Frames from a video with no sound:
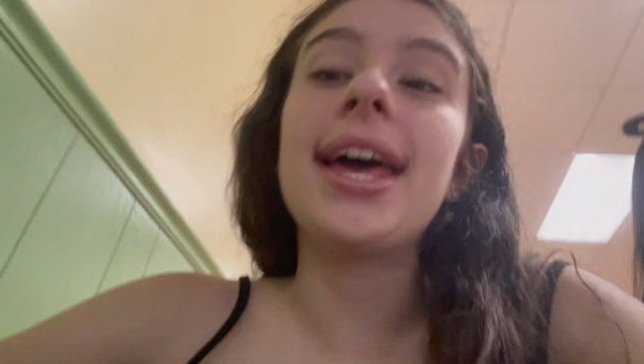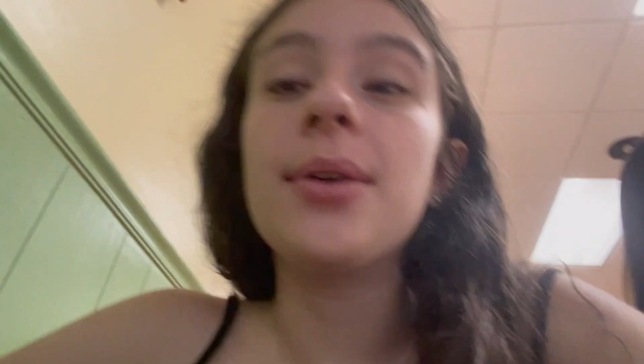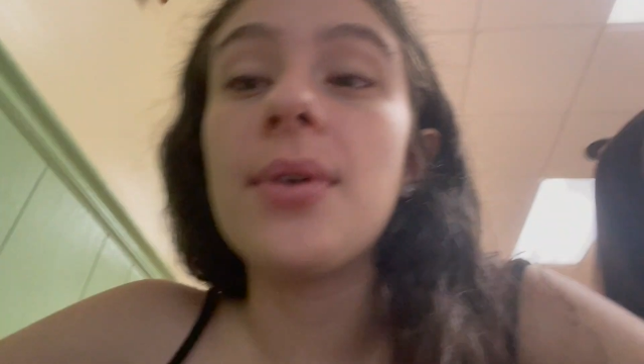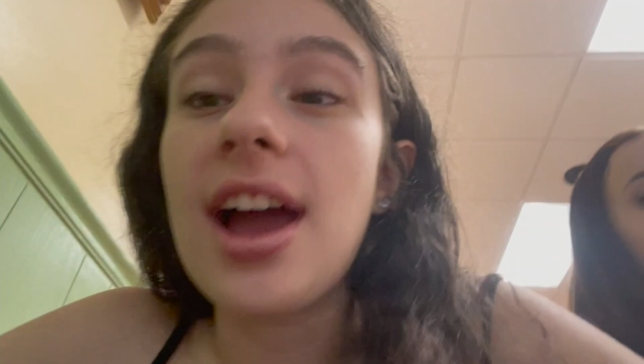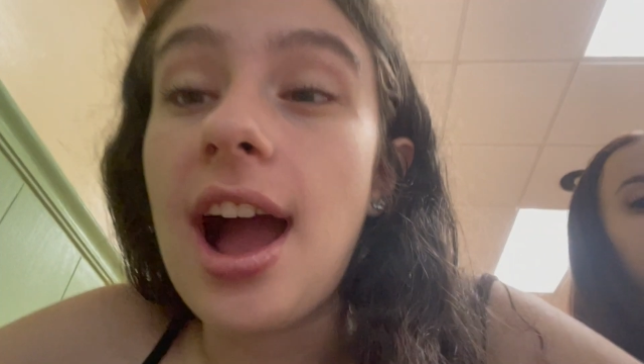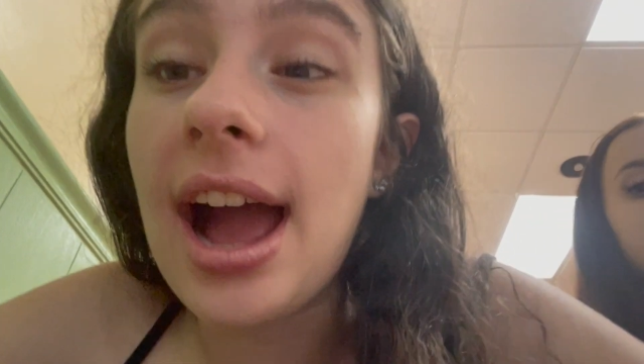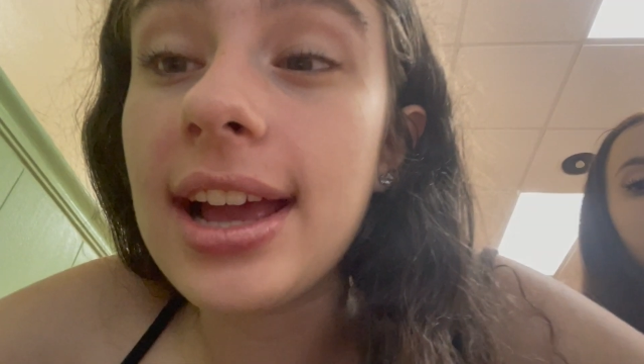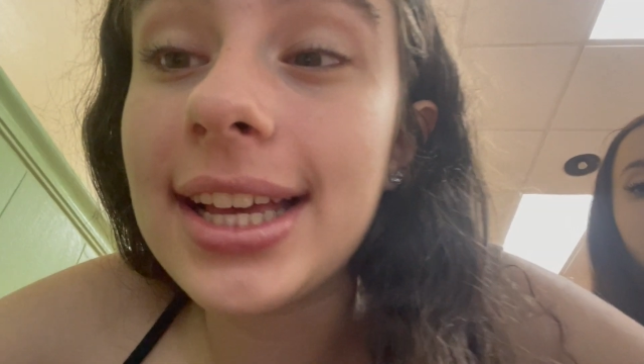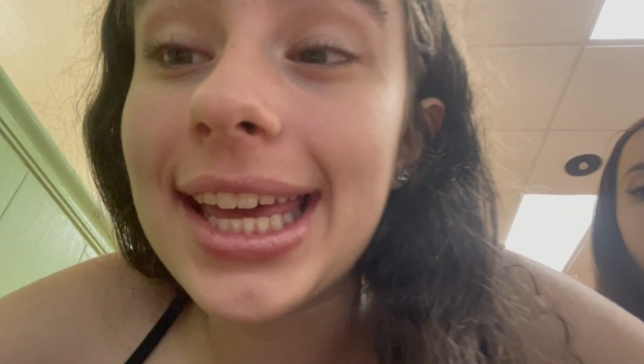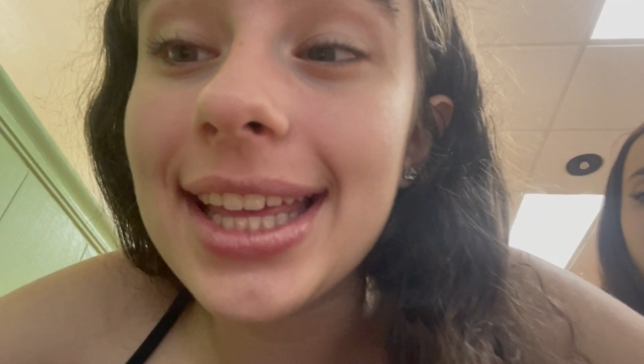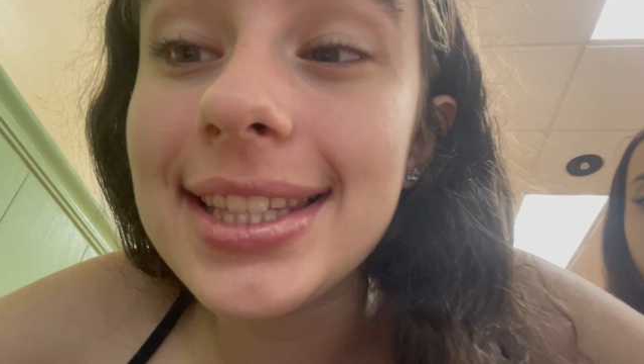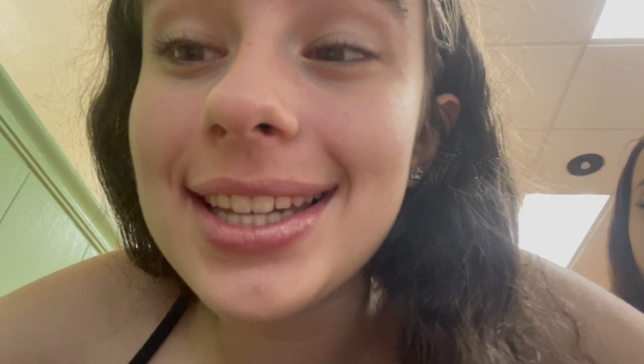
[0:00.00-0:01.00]
Anyway, I
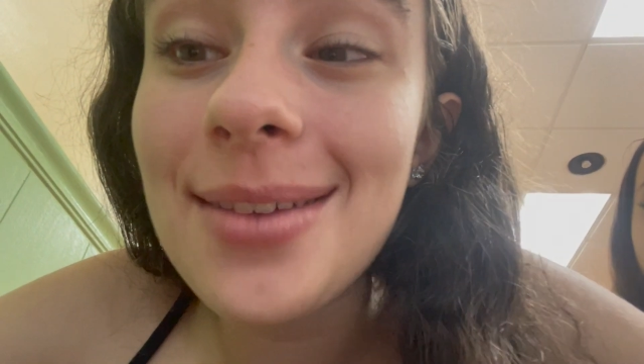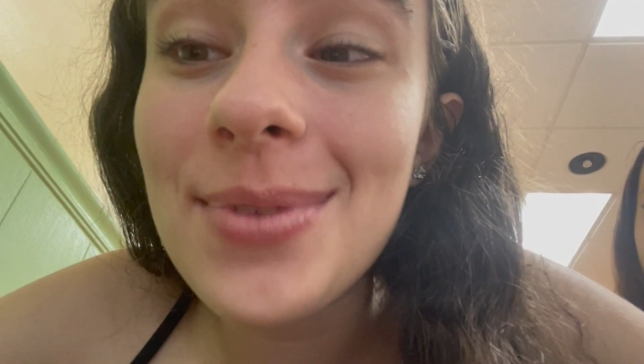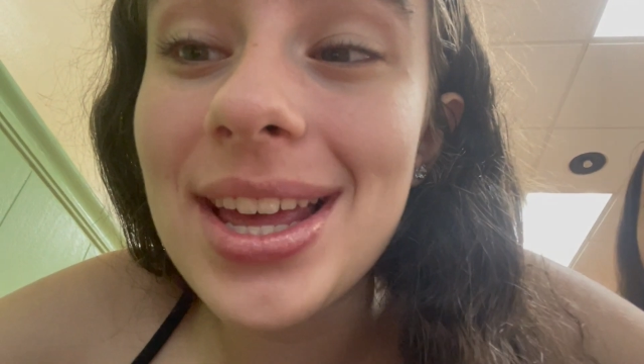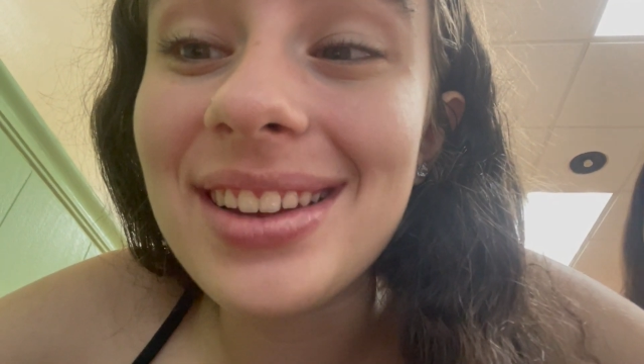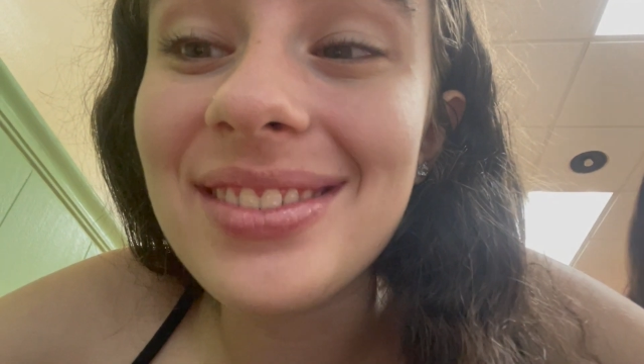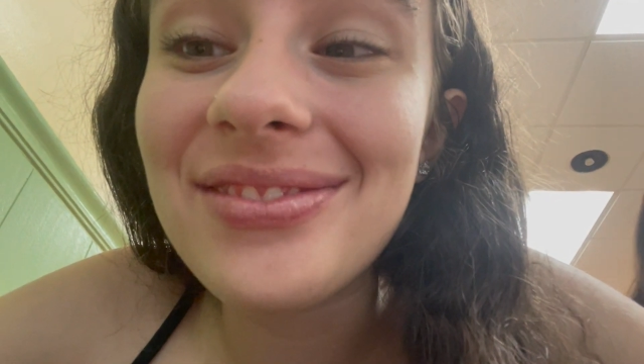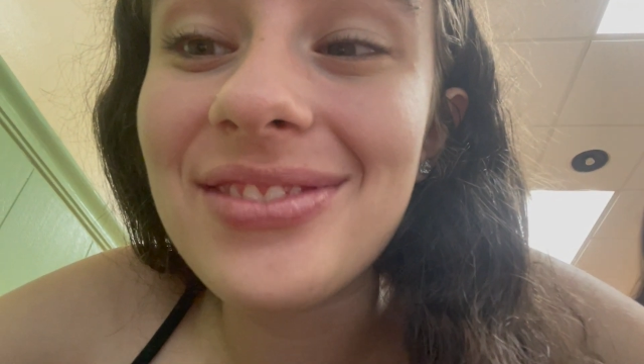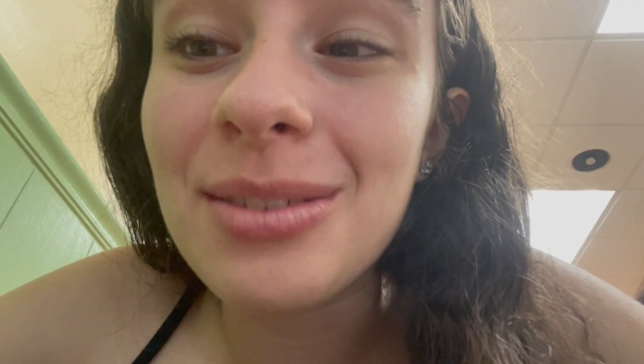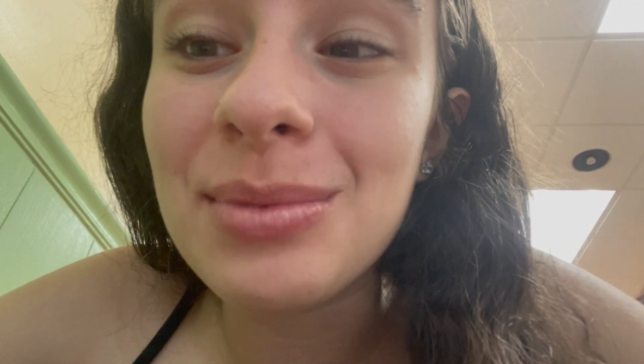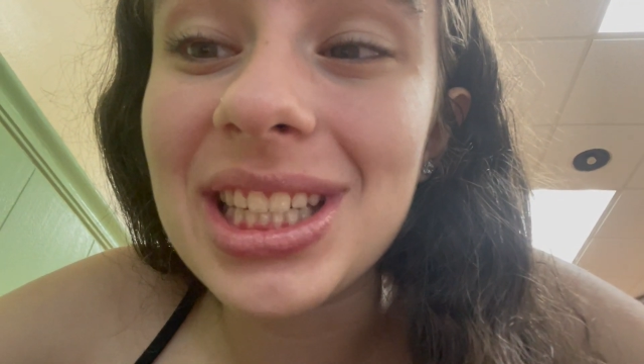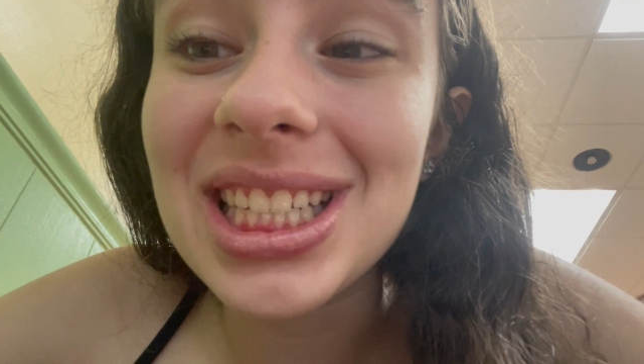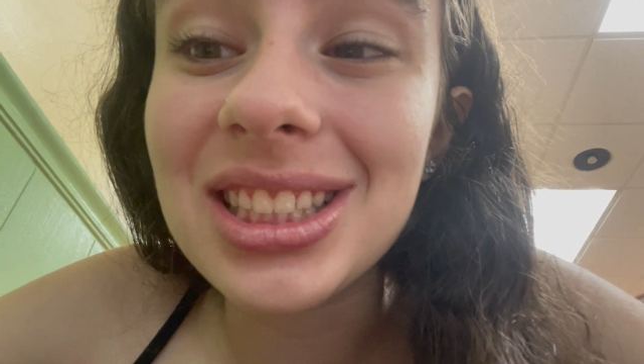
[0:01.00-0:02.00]
can't stop like
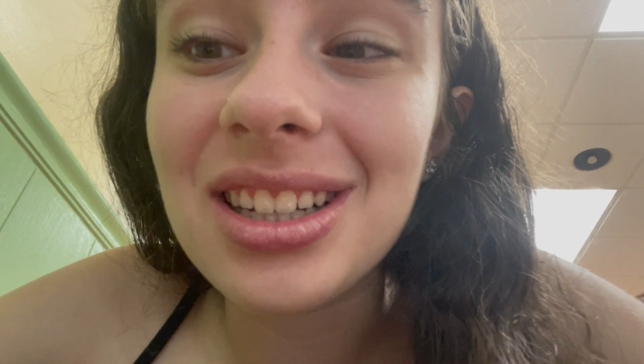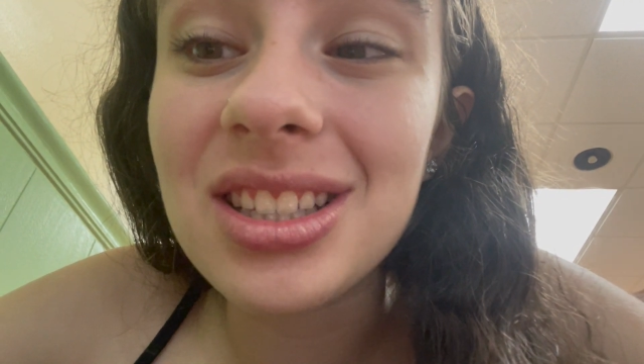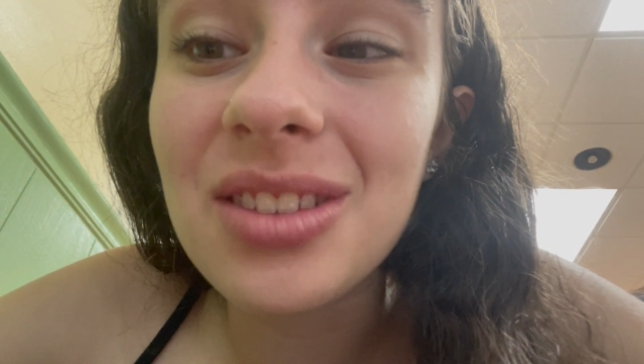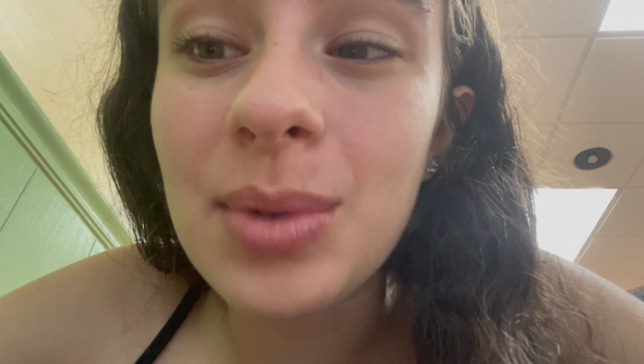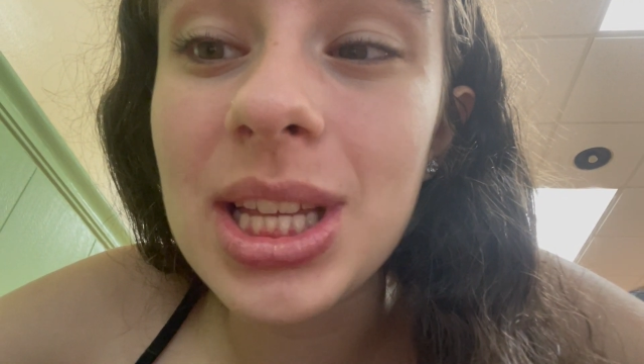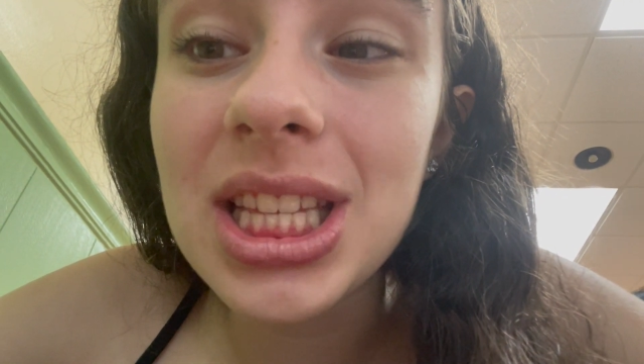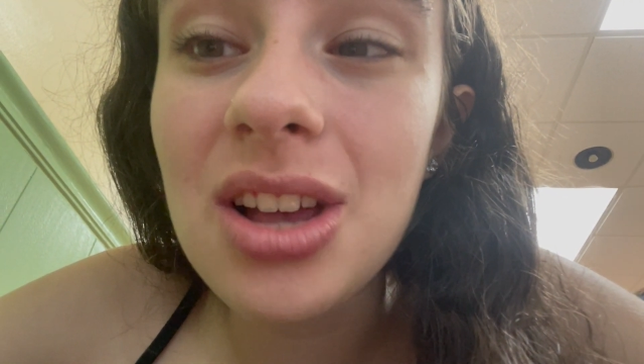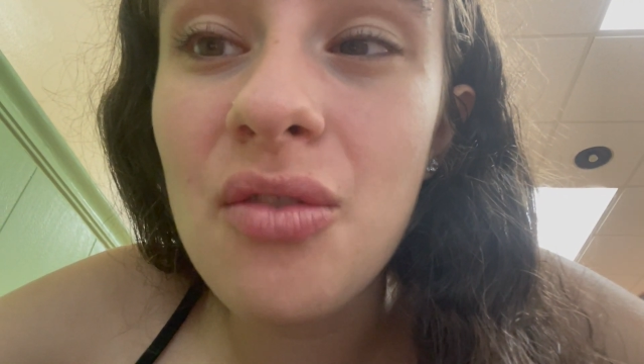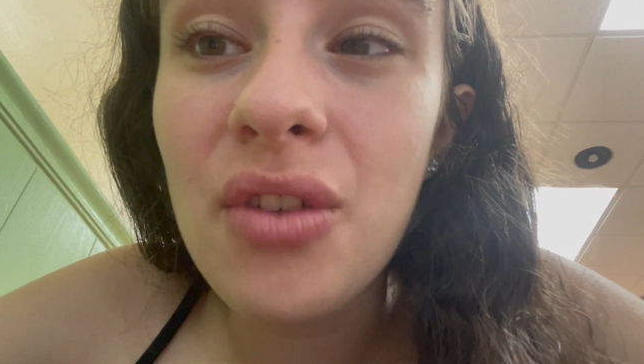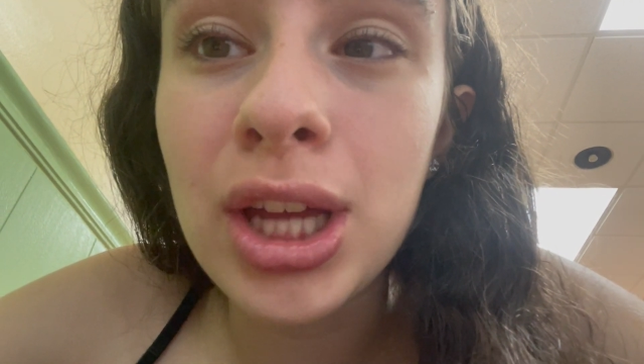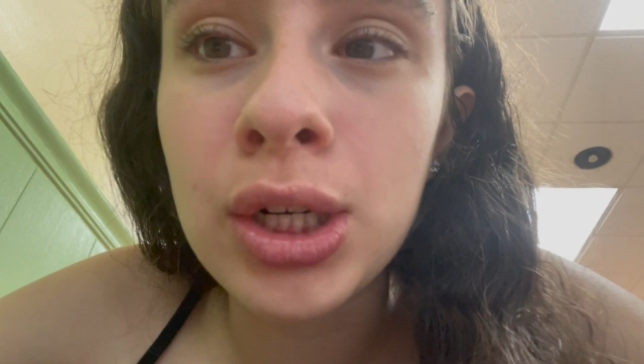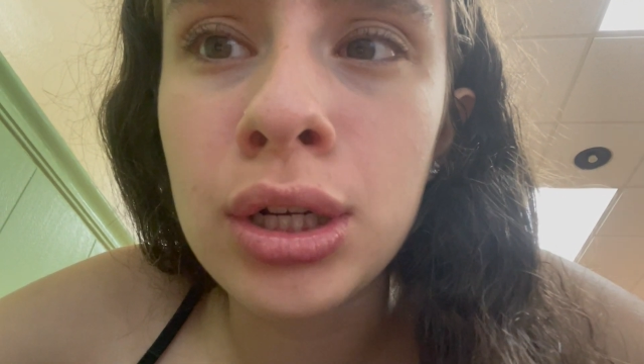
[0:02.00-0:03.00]
filming TikToks of
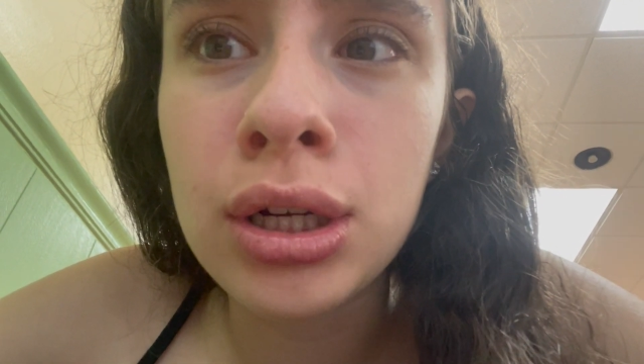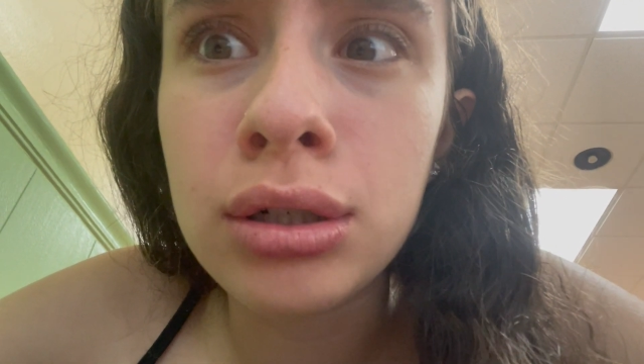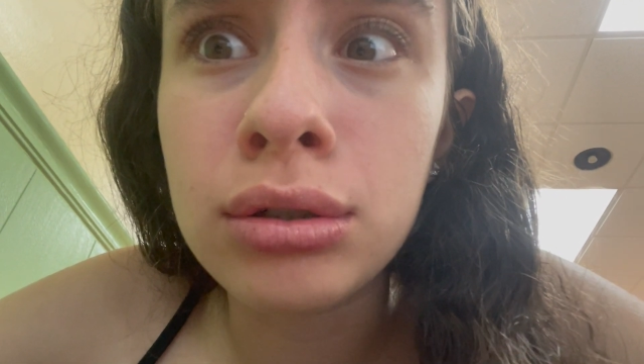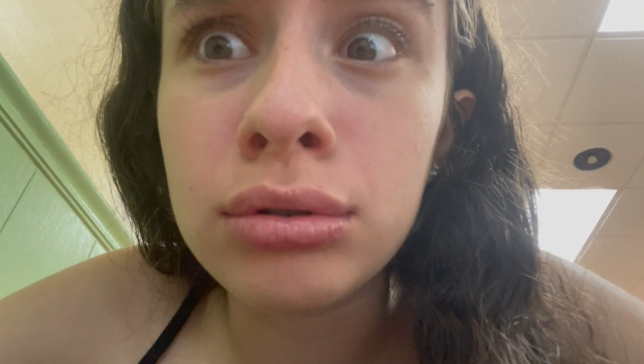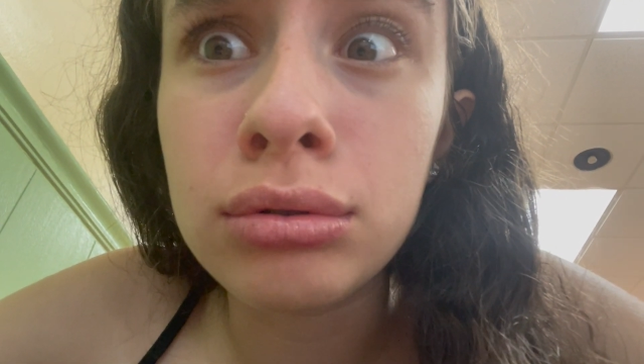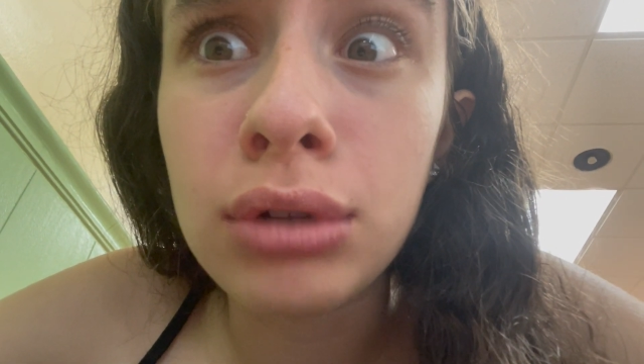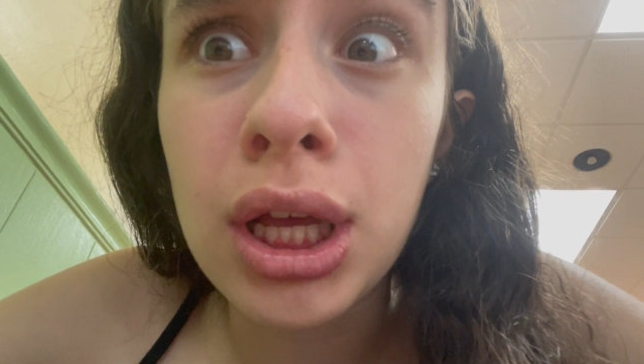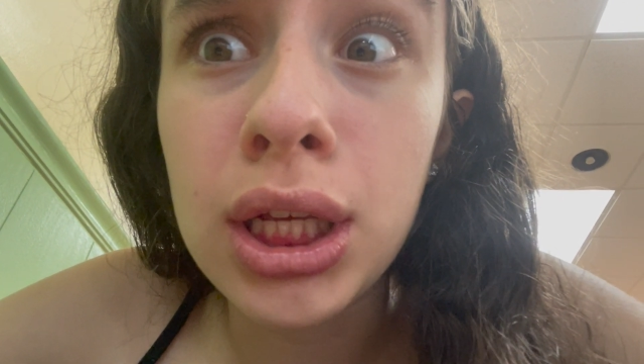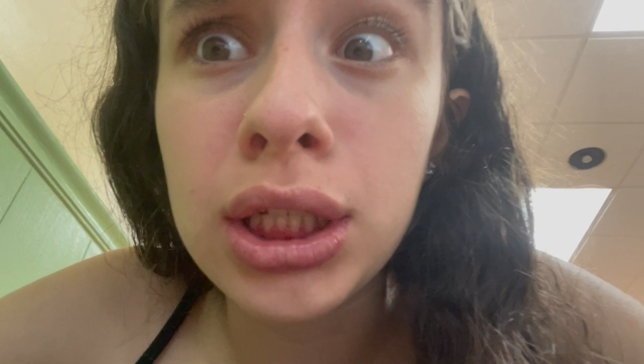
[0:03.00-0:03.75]
myself. I don't know, like